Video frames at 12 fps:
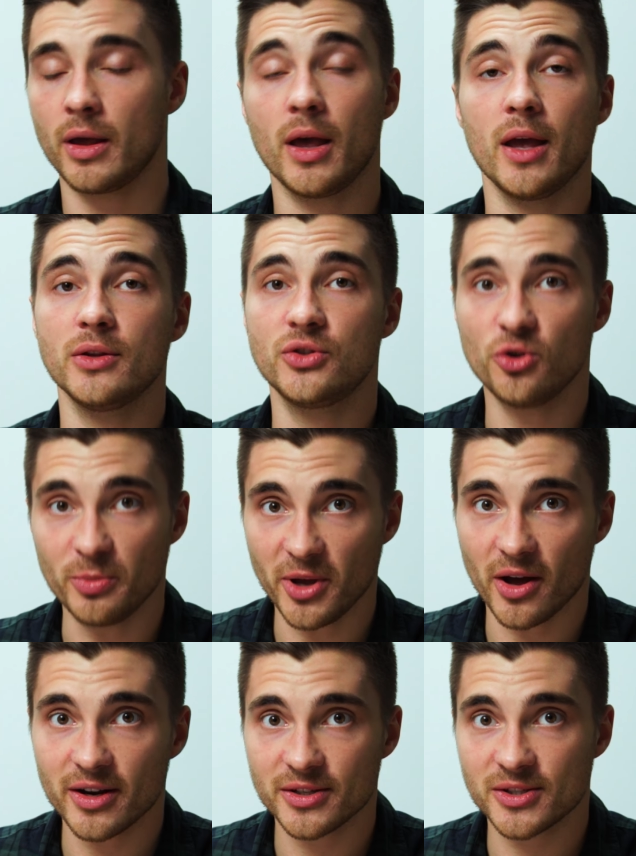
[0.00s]
And to be
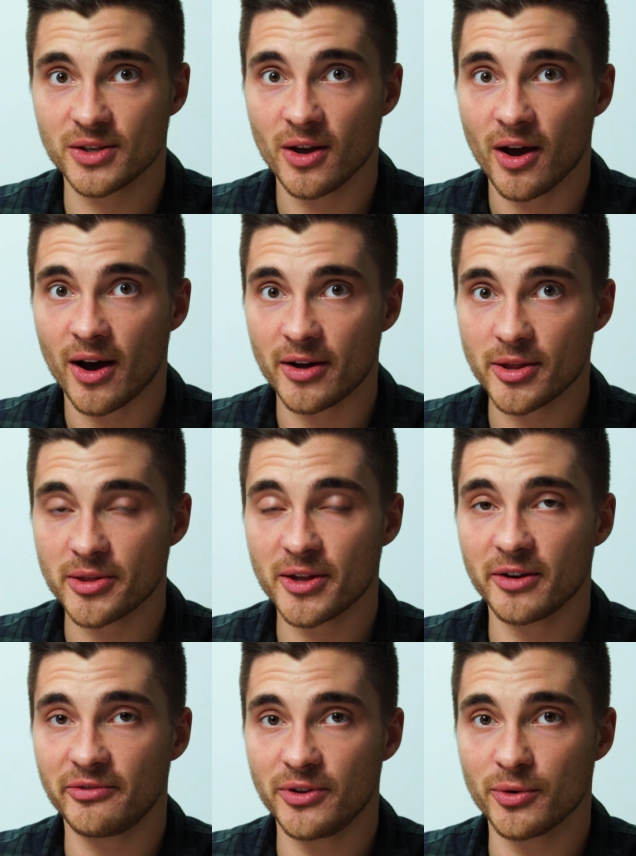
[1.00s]
honest, other
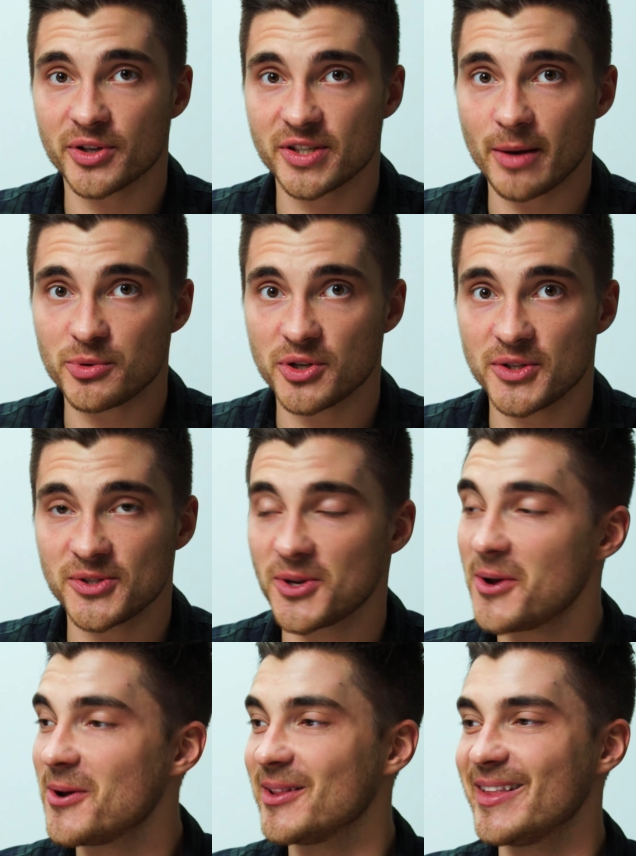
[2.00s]
than a few exceptions,
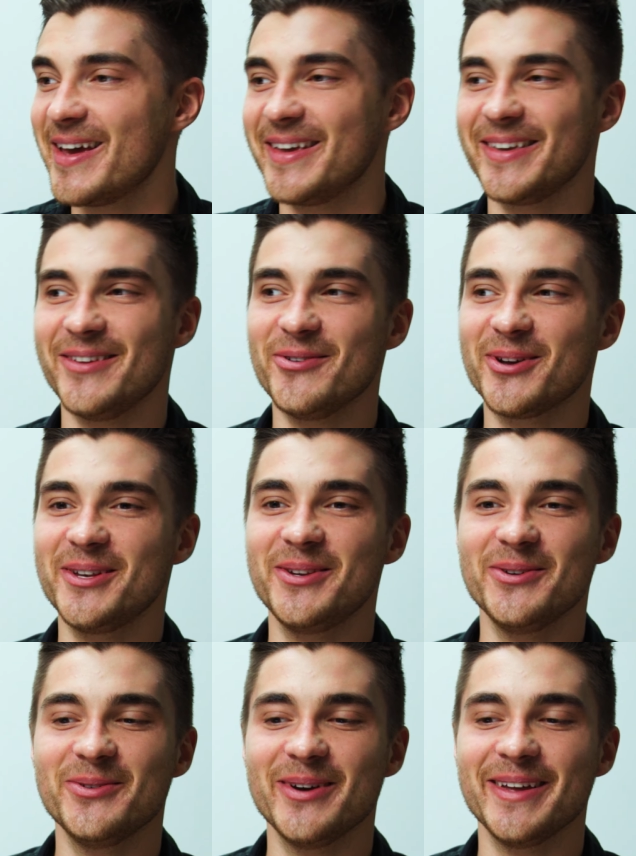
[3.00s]
like you could
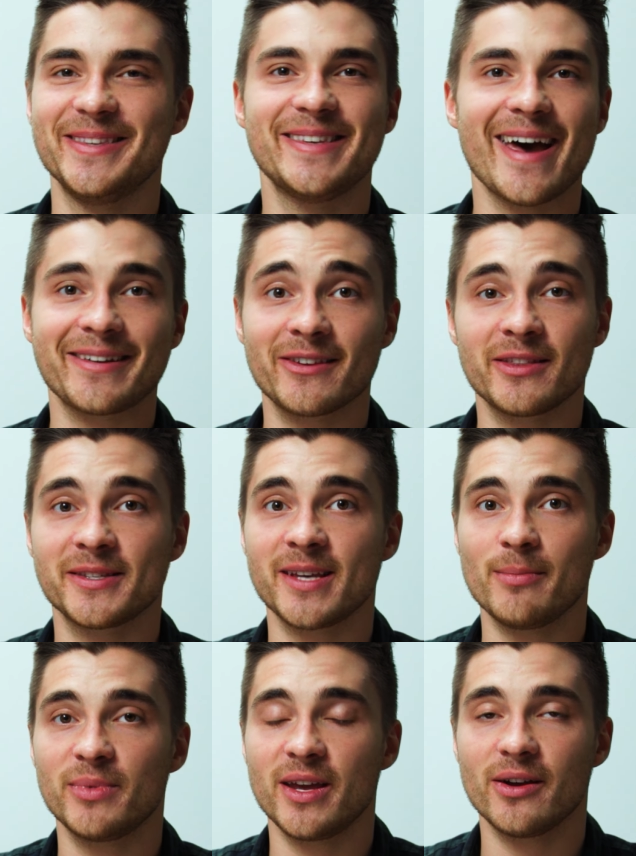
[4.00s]
do exactly the
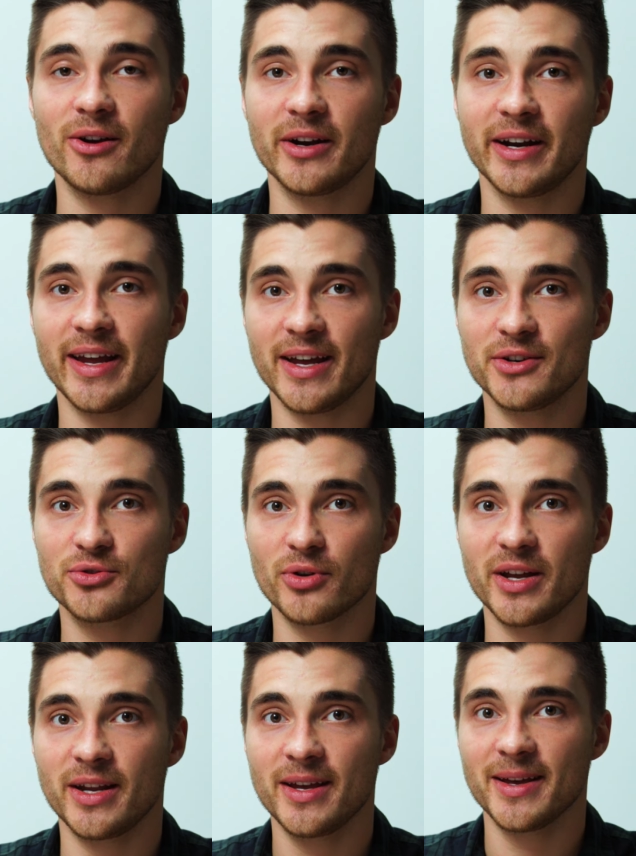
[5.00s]
same thing on an
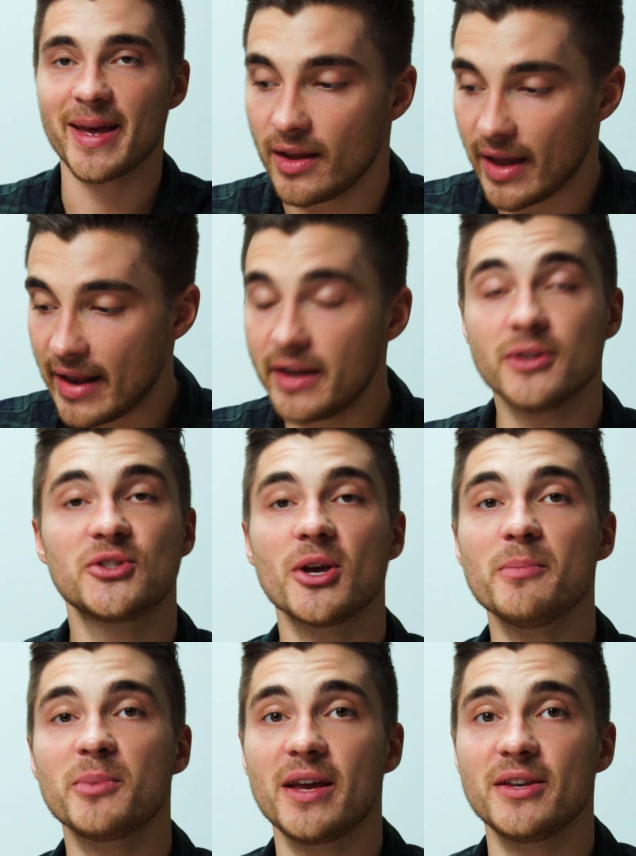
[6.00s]
Android. And in
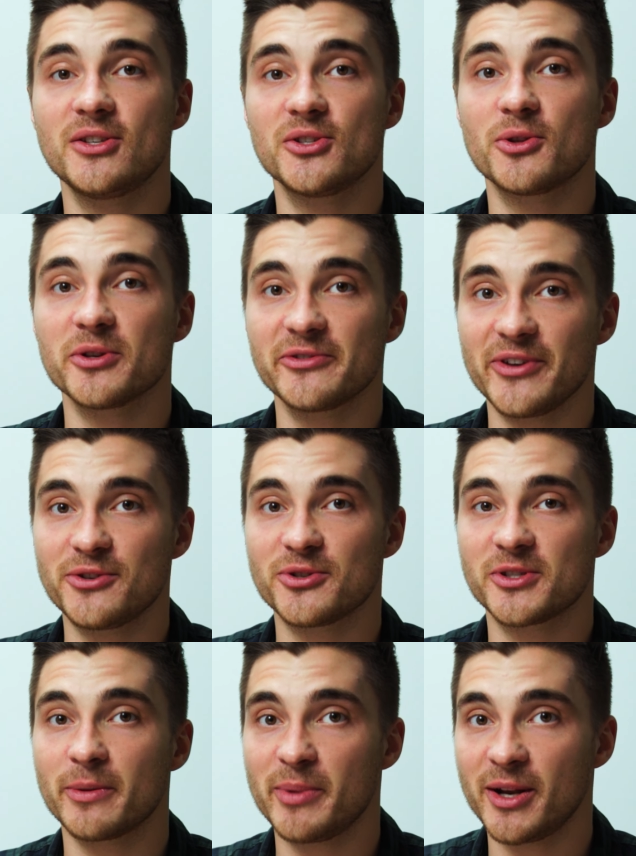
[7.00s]
some cases, those
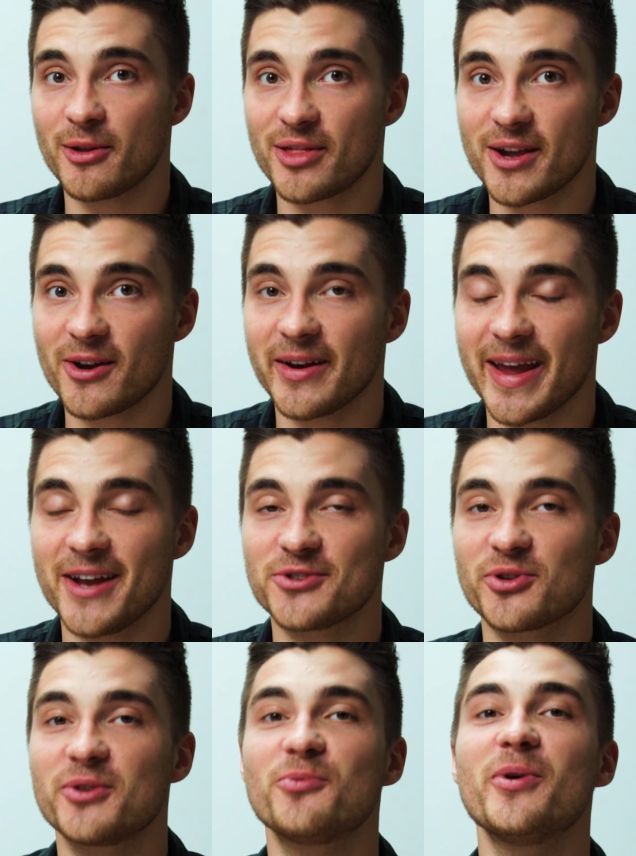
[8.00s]
features have been a thing on
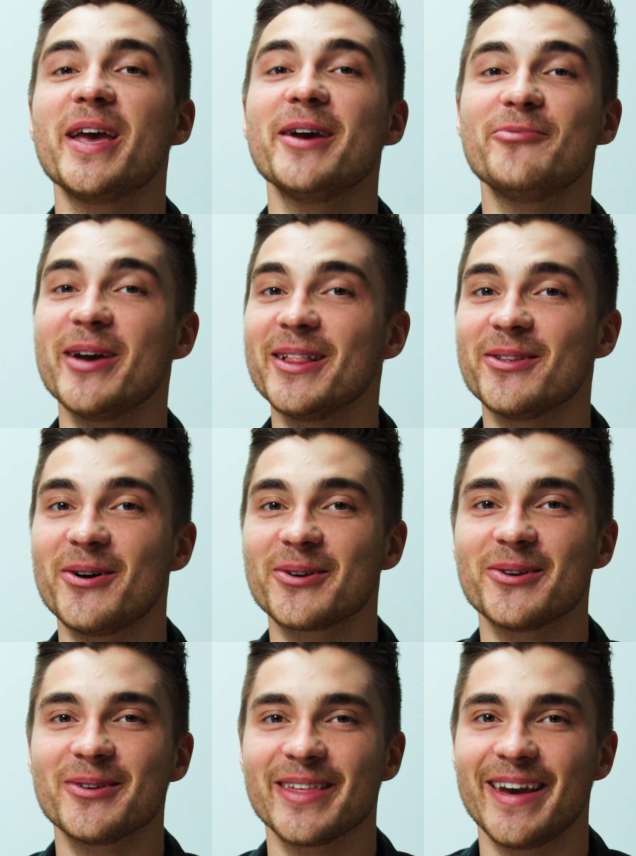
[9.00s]
Android way
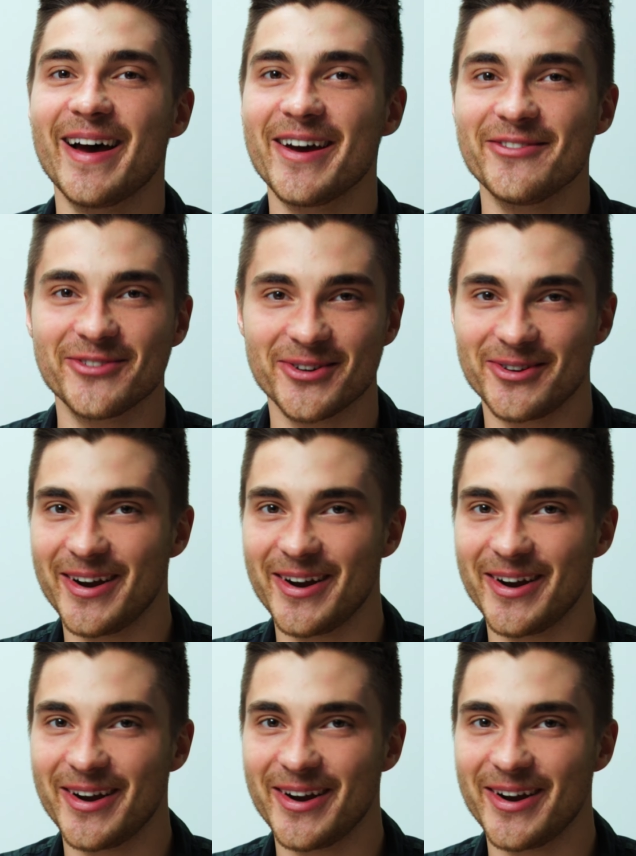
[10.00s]
longer than iPhone,